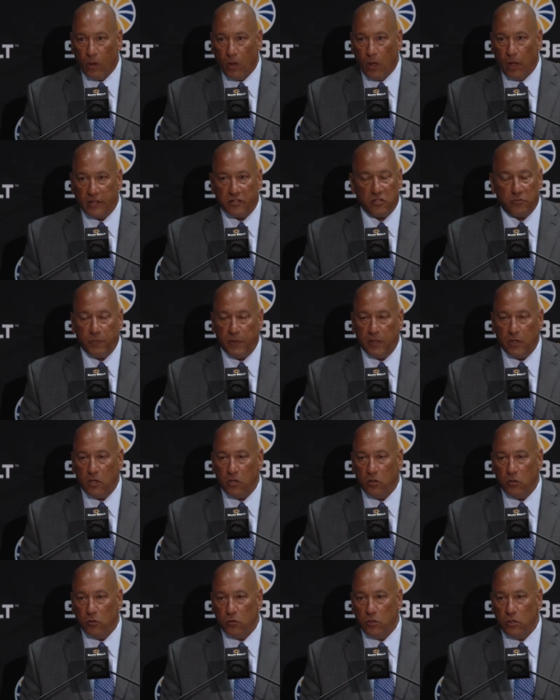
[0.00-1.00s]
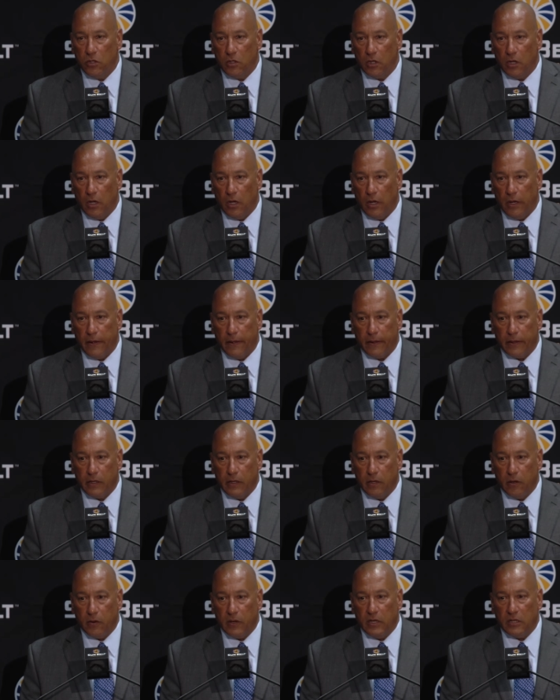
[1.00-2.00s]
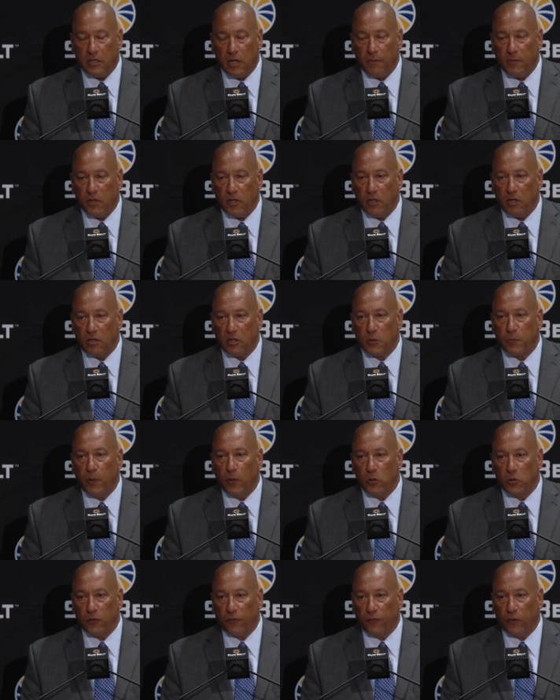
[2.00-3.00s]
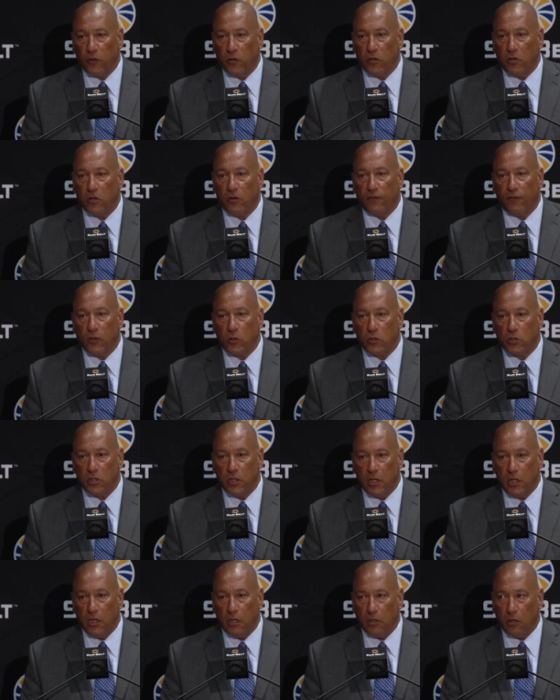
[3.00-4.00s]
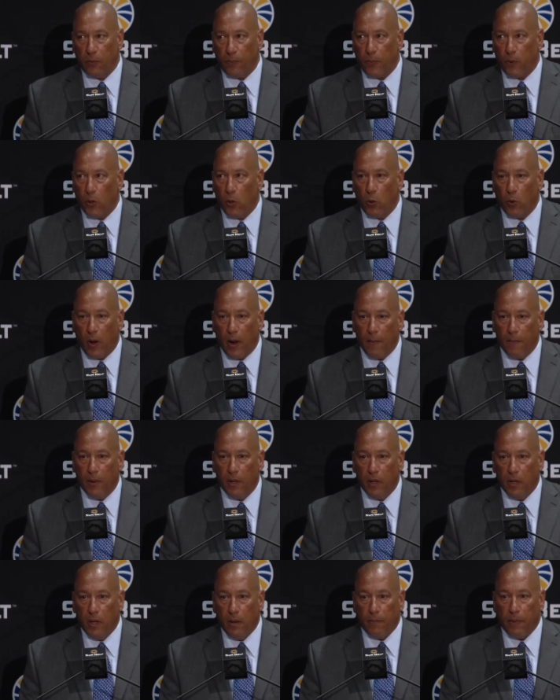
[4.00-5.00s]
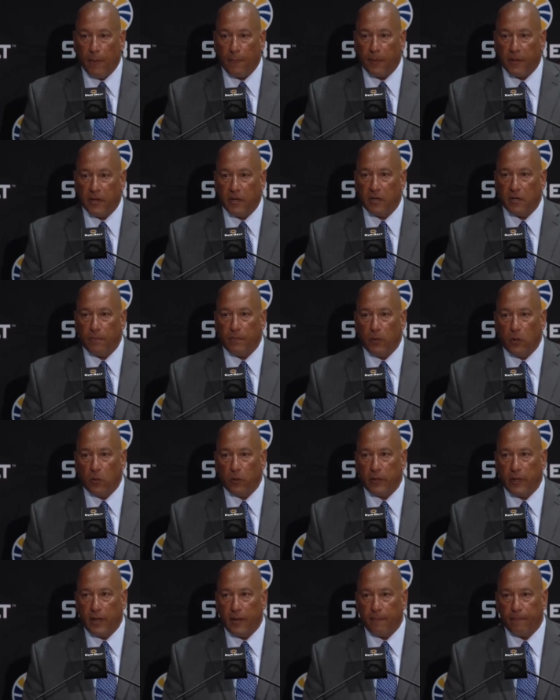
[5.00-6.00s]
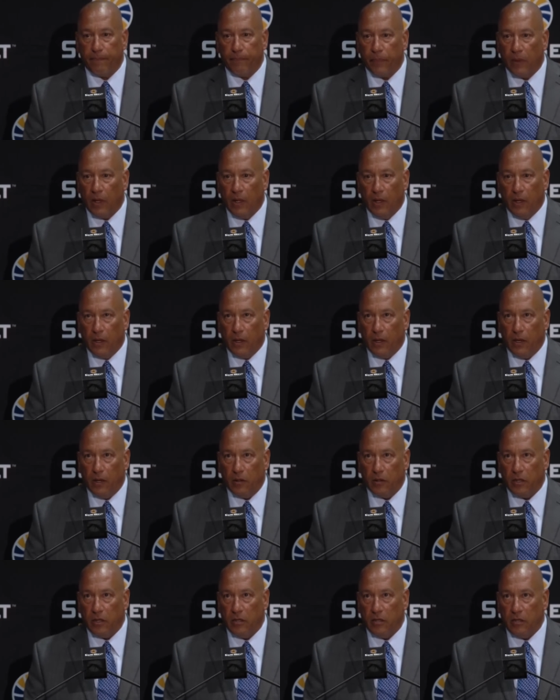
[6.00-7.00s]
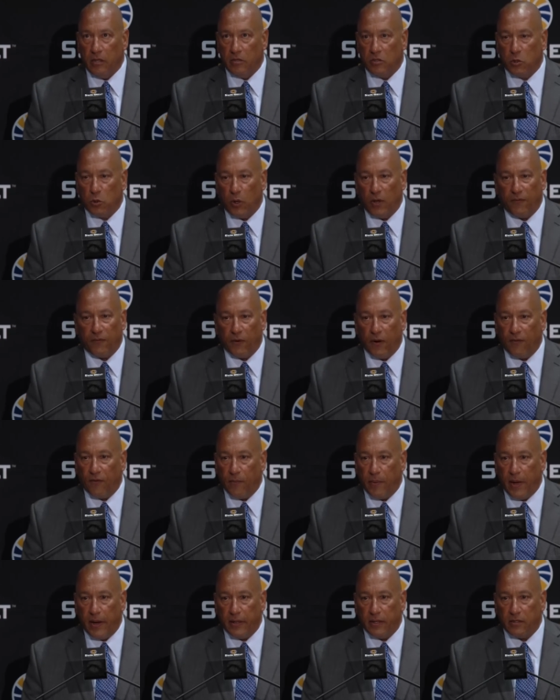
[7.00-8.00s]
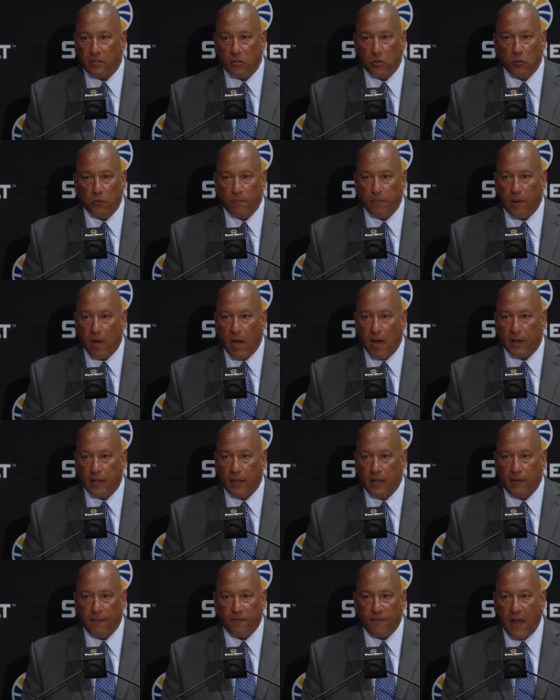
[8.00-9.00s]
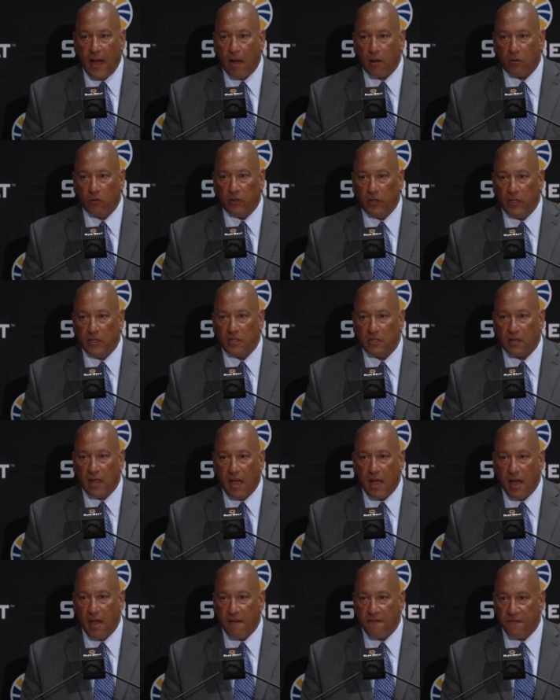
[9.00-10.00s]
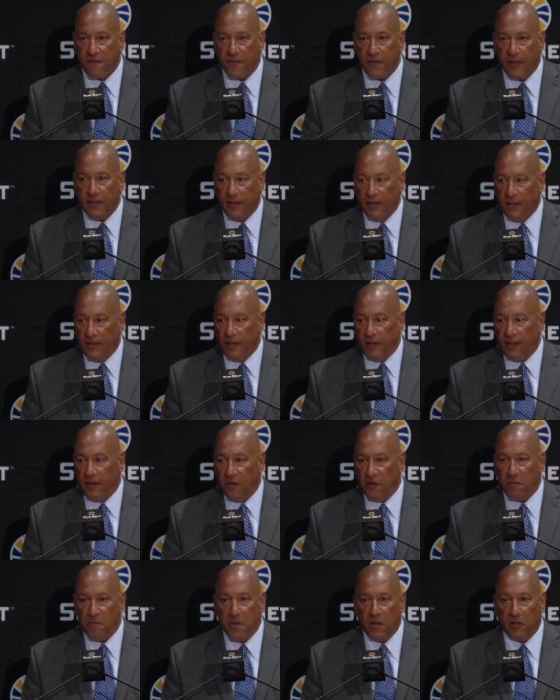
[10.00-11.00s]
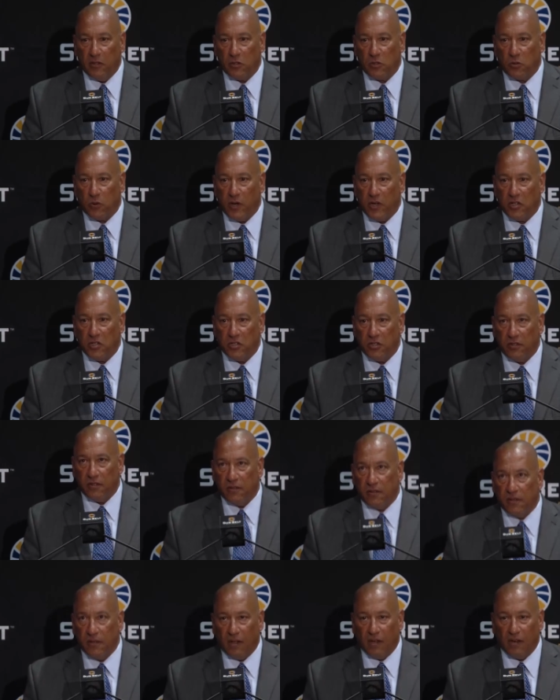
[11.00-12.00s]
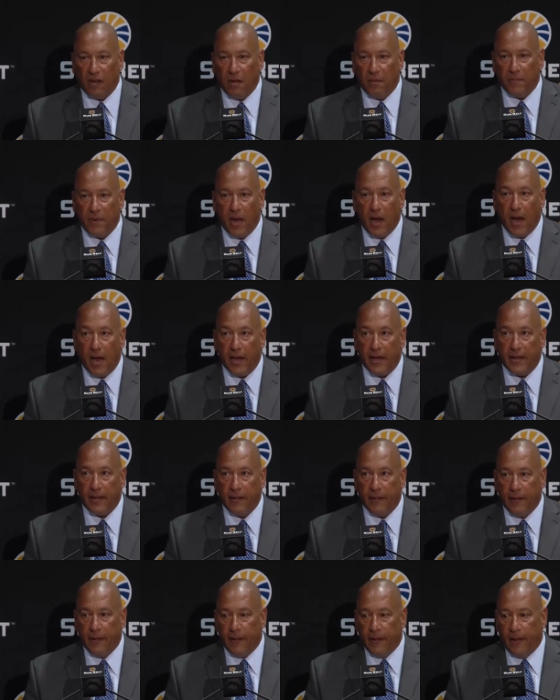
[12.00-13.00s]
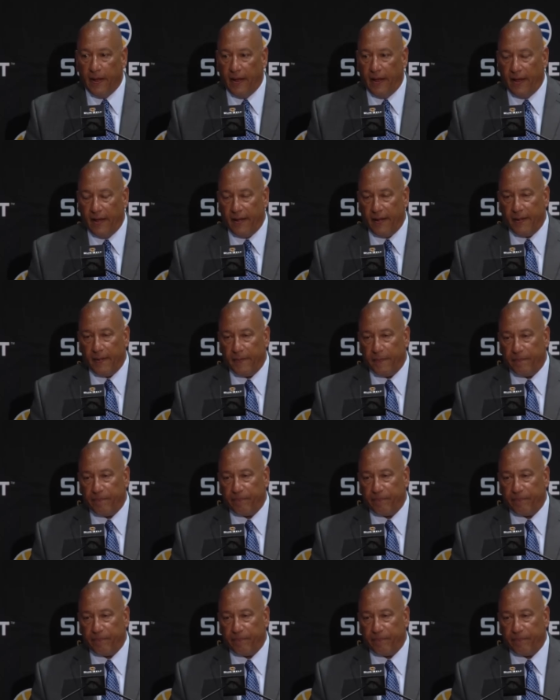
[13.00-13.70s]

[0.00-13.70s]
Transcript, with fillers: Oh, it's been huge. Uh, you know, anytime you get exposure for your university and your program by playing in a bowl game, you know, it, it's great for everybody student body, faculty, staff, you know, administration, alumni. Uh,